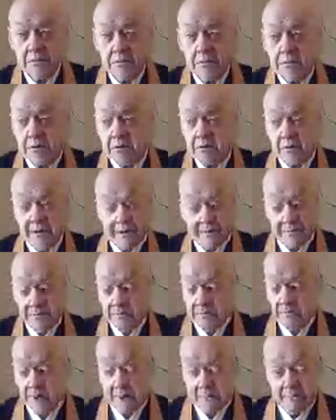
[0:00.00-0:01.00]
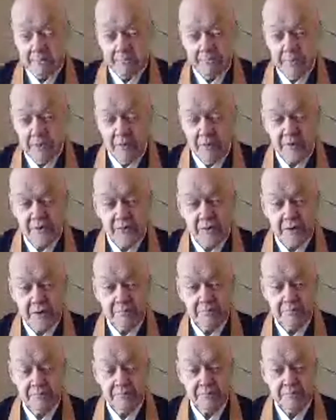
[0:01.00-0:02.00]
You could write
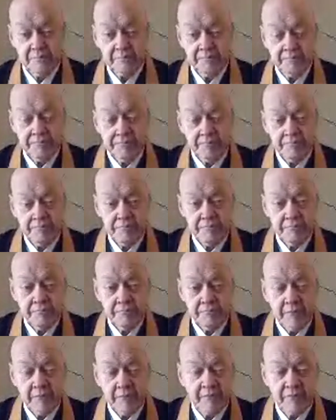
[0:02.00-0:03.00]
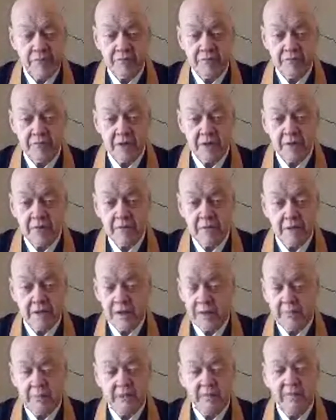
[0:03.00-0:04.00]
poetry. I've done
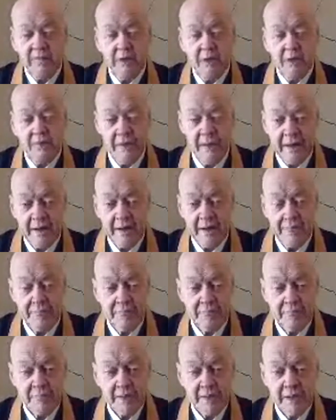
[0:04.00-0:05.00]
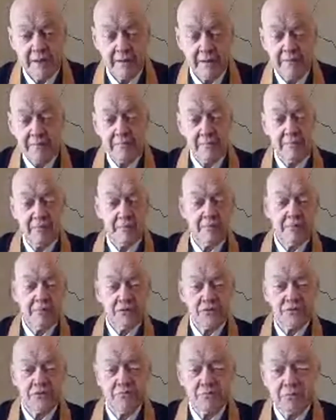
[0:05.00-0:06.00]
a little bit of all of that. I'm
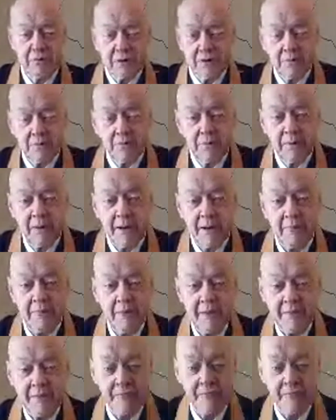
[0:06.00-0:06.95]
just going to have my